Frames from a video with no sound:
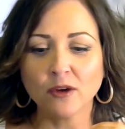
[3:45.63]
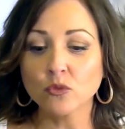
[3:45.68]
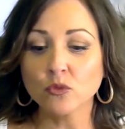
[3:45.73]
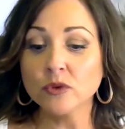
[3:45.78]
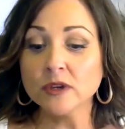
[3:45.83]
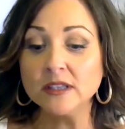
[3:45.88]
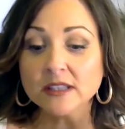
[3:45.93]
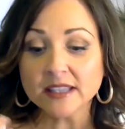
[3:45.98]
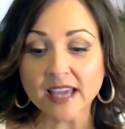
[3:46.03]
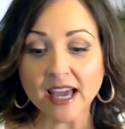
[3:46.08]

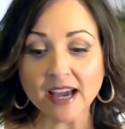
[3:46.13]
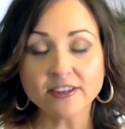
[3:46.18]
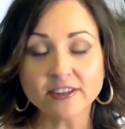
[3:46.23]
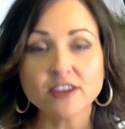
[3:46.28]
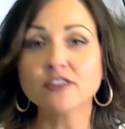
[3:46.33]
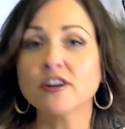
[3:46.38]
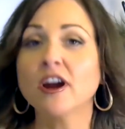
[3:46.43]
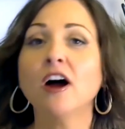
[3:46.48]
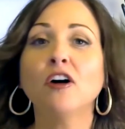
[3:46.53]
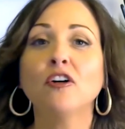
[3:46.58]
really having
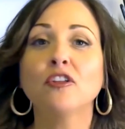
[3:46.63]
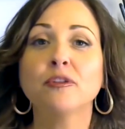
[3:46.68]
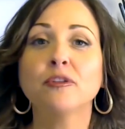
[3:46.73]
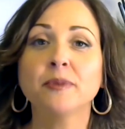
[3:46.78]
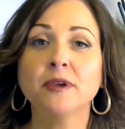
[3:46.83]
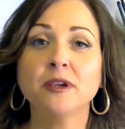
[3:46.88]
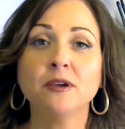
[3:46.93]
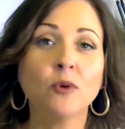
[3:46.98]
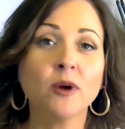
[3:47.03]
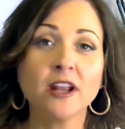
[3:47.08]
your health
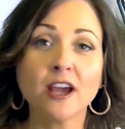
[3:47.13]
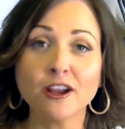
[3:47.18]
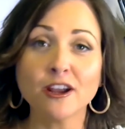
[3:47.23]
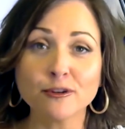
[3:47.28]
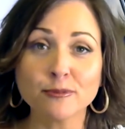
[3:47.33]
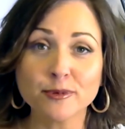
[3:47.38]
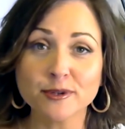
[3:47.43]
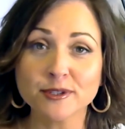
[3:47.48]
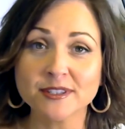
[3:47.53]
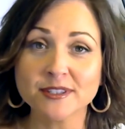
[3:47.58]
be
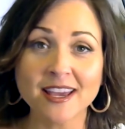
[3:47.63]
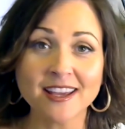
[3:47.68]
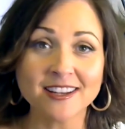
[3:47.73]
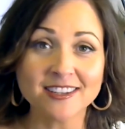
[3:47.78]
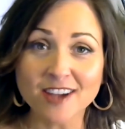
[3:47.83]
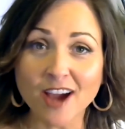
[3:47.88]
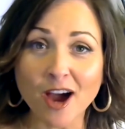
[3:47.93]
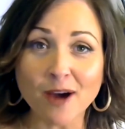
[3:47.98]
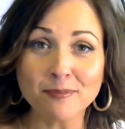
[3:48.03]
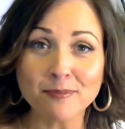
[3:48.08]
100%
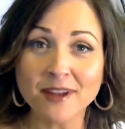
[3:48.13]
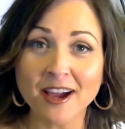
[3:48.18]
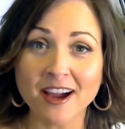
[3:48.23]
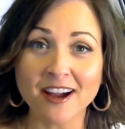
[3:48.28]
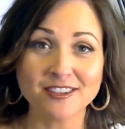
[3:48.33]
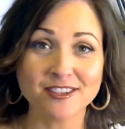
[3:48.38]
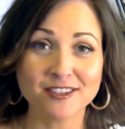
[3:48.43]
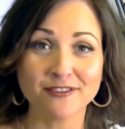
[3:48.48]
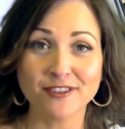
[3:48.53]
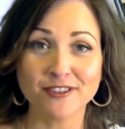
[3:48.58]

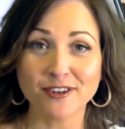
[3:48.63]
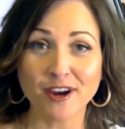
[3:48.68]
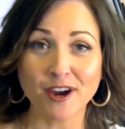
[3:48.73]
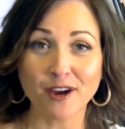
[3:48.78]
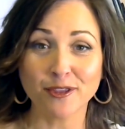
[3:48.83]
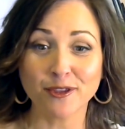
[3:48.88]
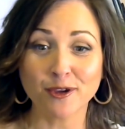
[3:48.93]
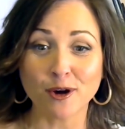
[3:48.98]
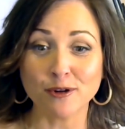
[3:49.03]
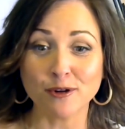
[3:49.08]
top-notch if you're a
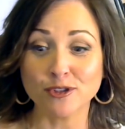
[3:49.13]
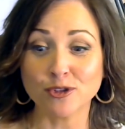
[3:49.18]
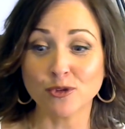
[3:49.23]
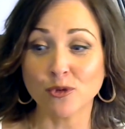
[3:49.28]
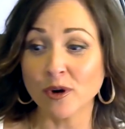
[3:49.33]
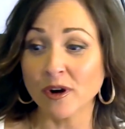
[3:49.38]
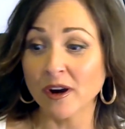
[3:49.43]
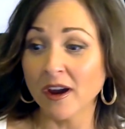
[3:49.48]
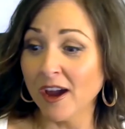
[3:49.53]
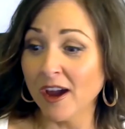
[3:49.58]
health coach,
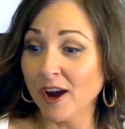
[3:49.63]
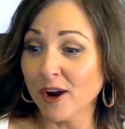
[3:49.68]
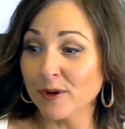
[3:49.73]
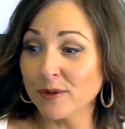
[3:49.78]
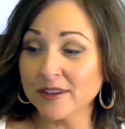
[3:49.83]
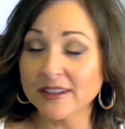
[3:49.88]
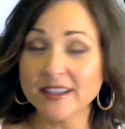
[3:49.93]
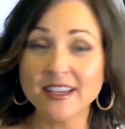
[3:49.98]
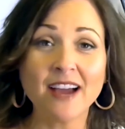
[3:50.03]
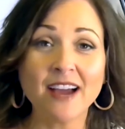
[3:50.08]
or
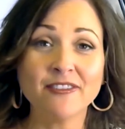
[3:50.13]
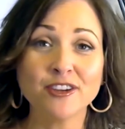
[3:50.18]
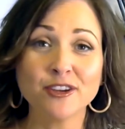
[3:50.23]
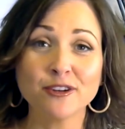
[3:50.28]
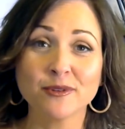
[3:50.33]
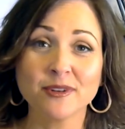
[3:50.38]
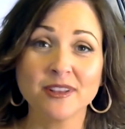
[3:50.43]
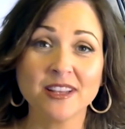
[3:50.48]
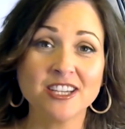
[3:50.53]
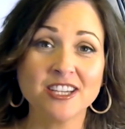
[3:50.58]
really having
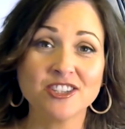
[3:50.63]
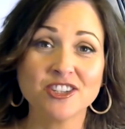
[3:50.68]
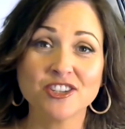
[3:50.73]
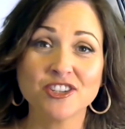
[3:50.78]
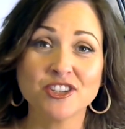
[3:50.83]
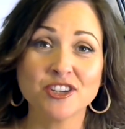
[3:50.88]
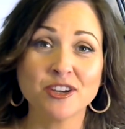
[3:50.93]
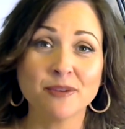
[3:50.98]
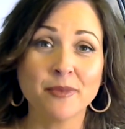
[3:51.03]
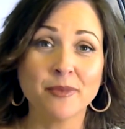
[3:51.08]
your
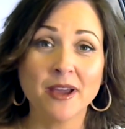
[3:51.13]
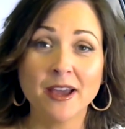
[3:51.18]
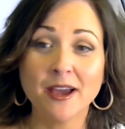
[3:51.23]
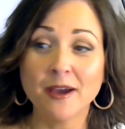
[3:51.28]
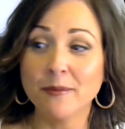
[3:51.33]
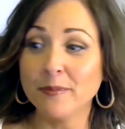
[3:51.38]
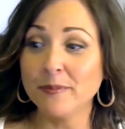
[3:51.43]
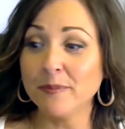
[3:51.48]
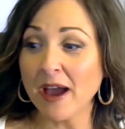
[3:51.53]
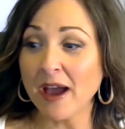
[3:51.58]
relationship
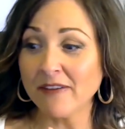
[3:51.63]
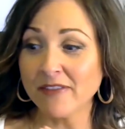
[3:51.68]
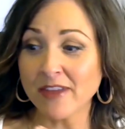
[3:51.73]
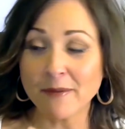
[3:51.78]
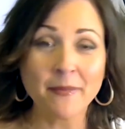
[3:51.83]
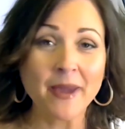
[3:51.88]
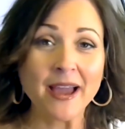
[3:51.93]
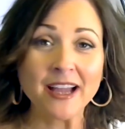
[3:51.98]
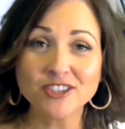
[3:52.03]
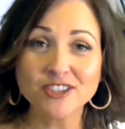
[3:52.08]
have
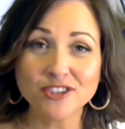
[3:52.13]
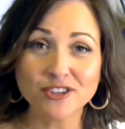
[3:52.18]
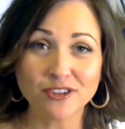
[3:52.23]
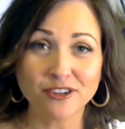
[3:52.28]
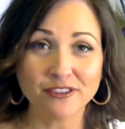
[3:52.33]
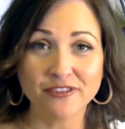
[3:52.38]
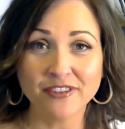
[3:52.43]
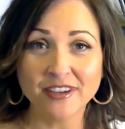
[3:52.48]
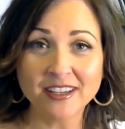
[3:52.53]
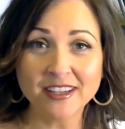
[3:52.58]
that magical
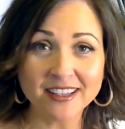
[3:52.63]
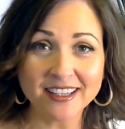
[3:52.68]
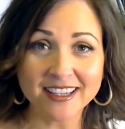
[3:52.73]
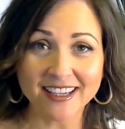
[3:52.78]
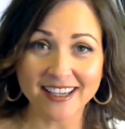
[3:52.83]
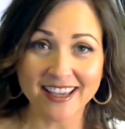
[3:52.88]
feeling